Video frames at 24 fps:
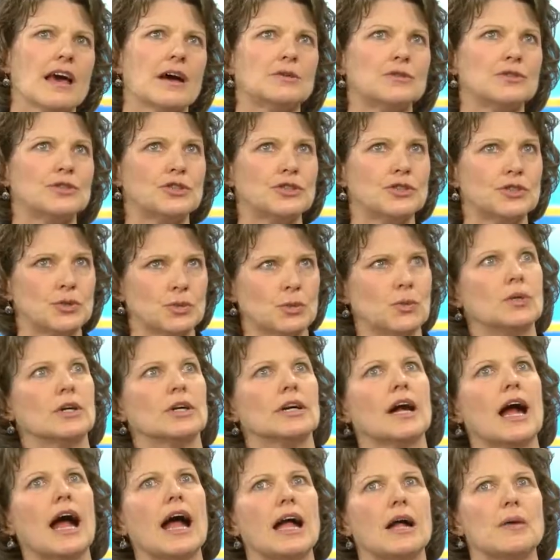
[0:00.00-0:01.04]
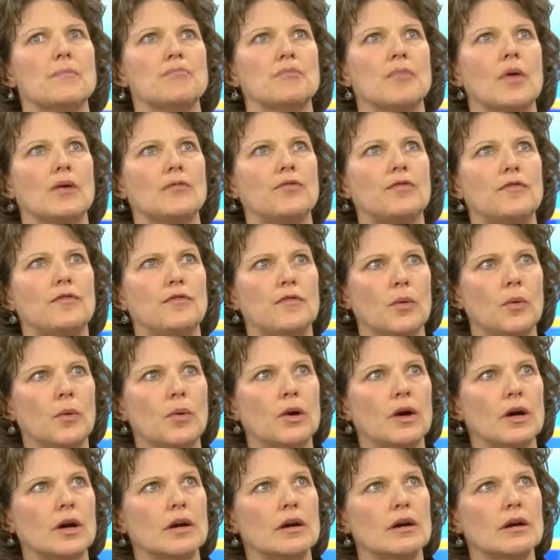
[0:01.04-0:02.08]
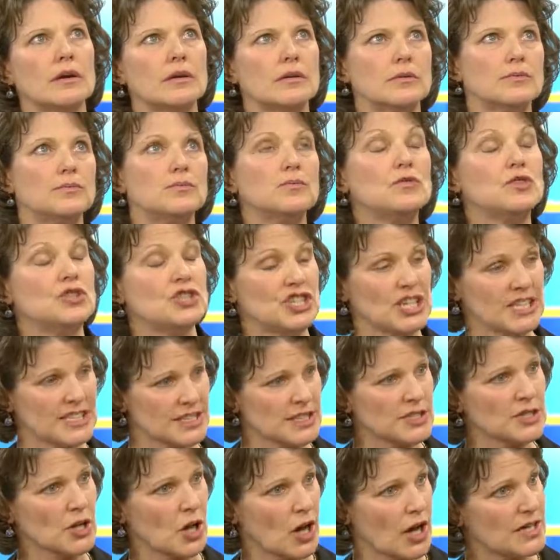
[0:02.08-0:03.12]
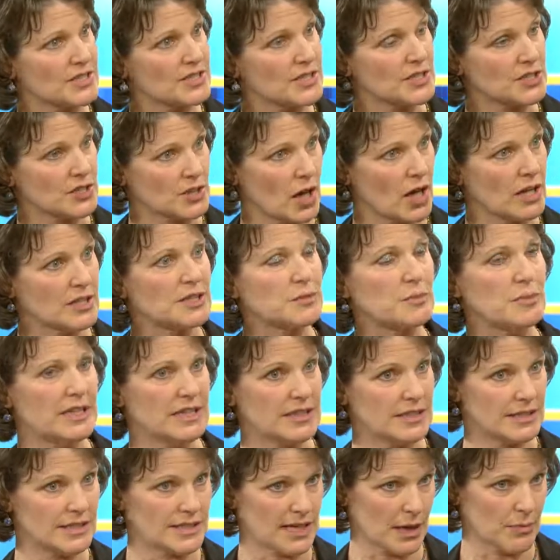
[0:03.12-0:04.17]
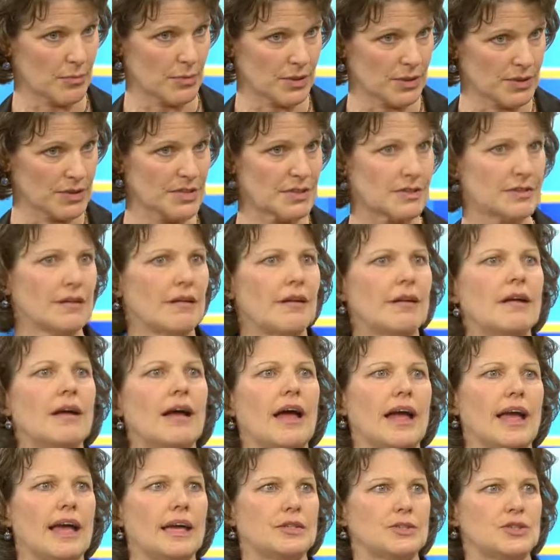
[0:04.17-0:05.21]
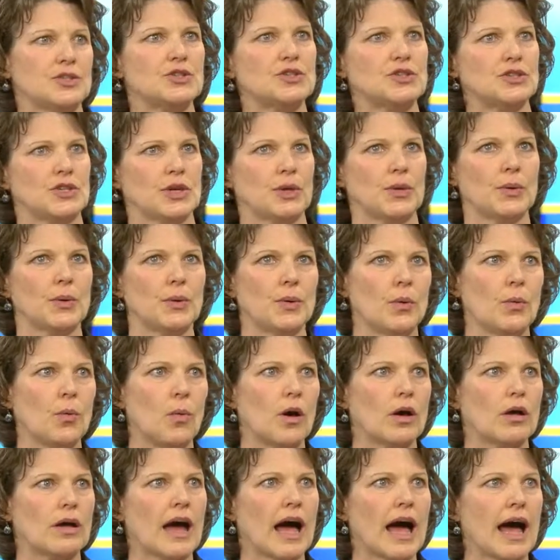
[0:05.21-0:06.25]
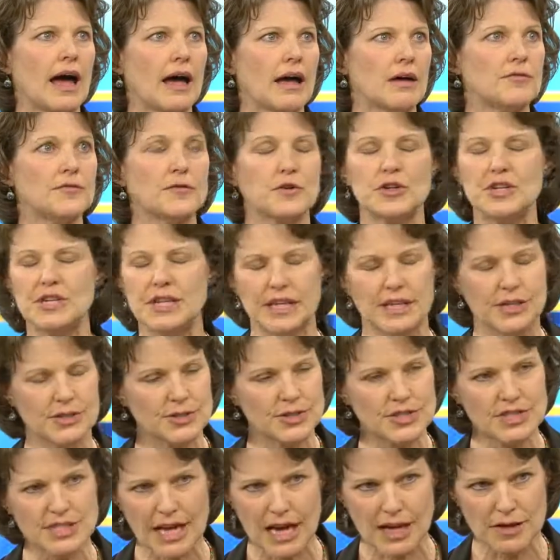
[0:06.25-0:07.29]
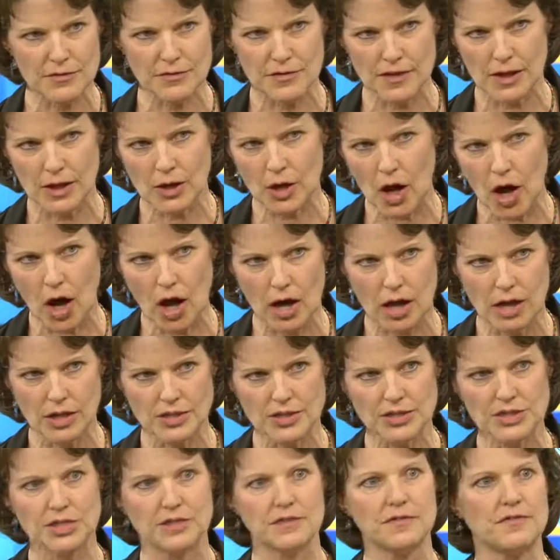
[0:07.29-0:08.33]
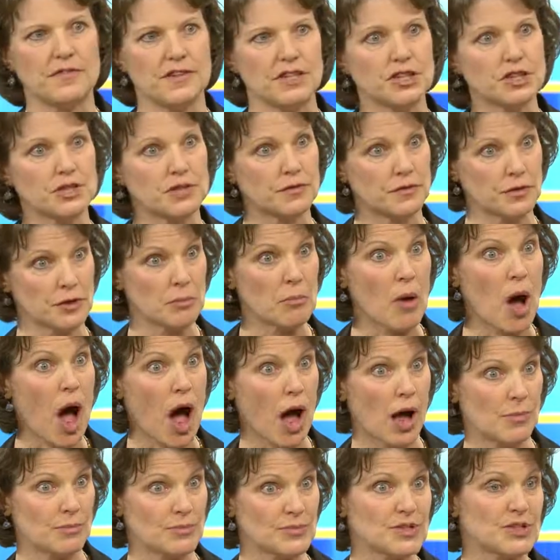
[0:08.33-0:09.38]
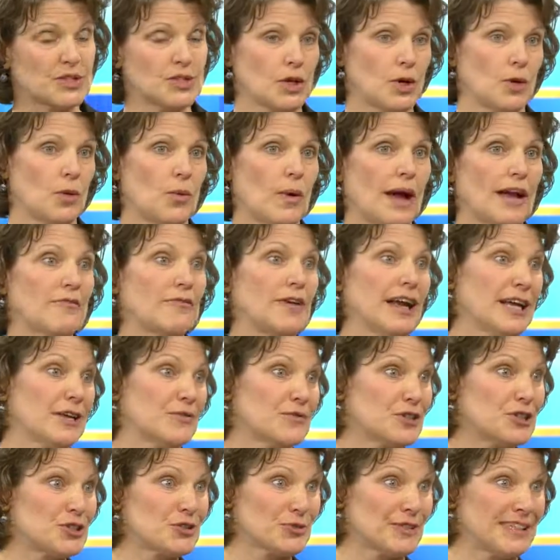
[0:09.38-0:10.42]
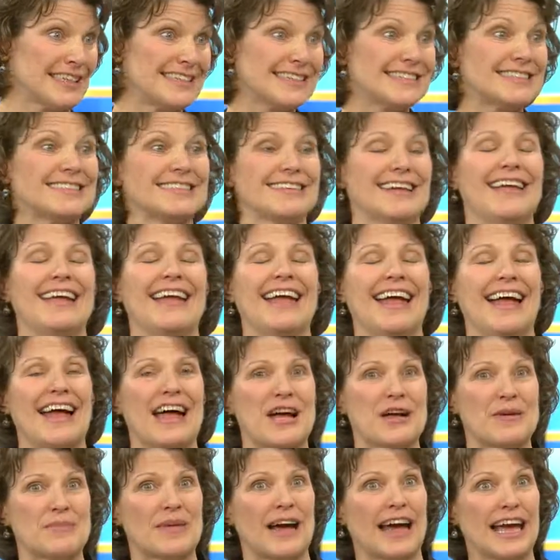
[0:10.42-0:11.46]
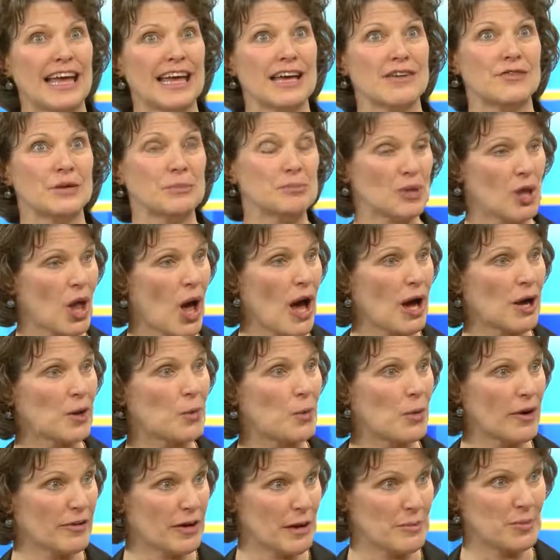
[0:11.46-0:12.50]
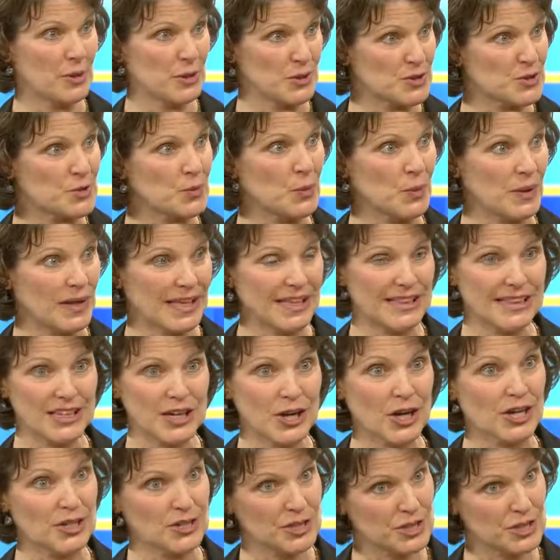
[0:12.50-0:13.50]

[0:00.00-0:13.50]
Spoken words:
Sure. For Jesus calls us all to be disciples. And so for years, I felt called to fish for moms. So I ran retreats. I have a blog where I post weekly called